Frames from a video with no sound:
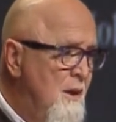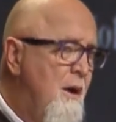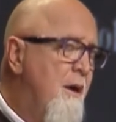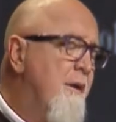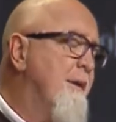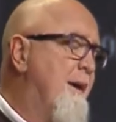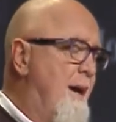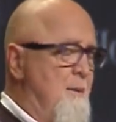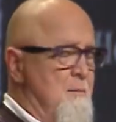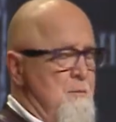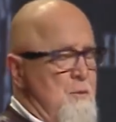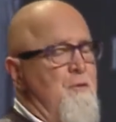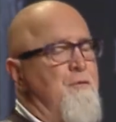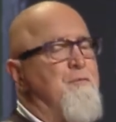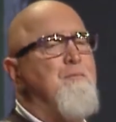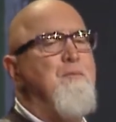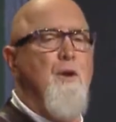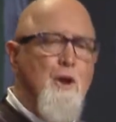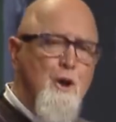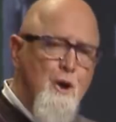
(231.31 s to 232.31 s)
Now we've got to
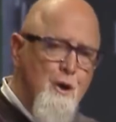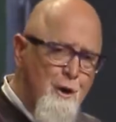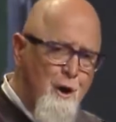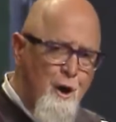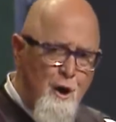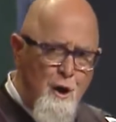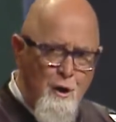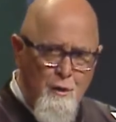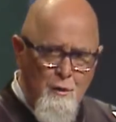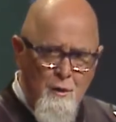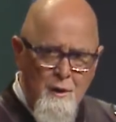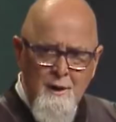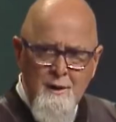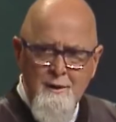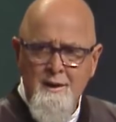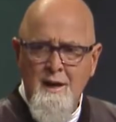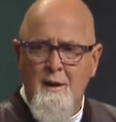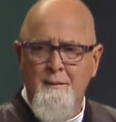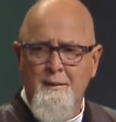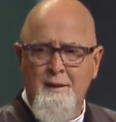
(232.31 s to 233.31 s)
move Pluto.
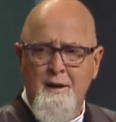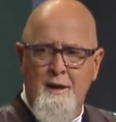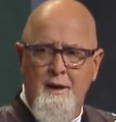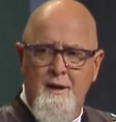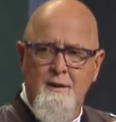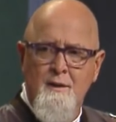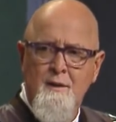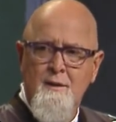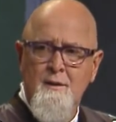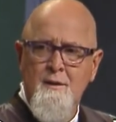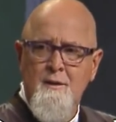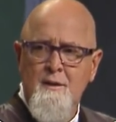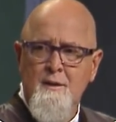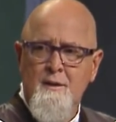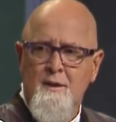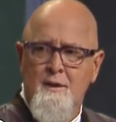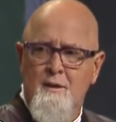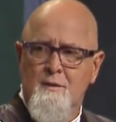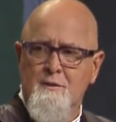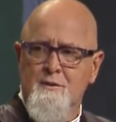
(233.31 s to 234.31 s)
Now we've got to,
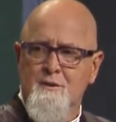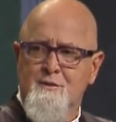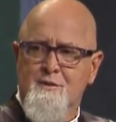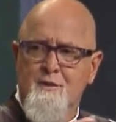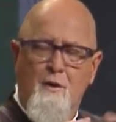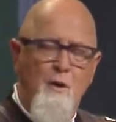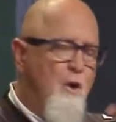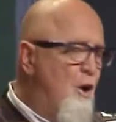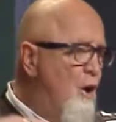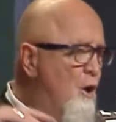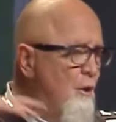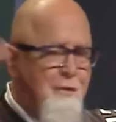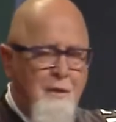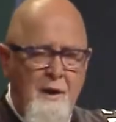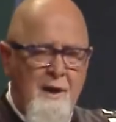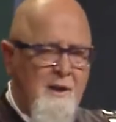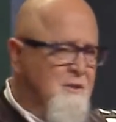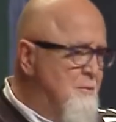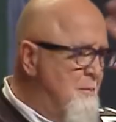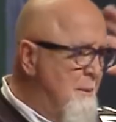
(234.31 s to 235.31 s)
you know, just the whole
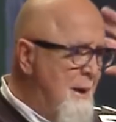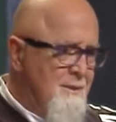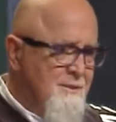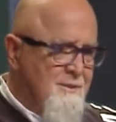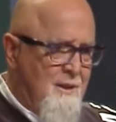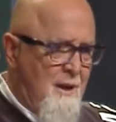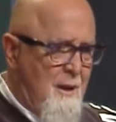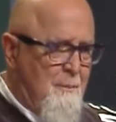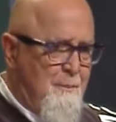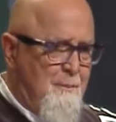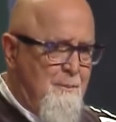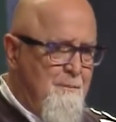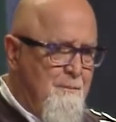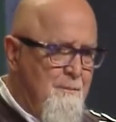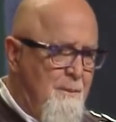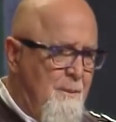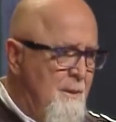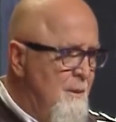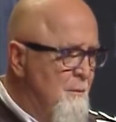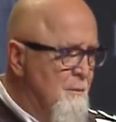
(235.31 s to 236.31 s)
thing's messed
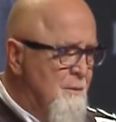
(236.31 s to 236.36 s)
up.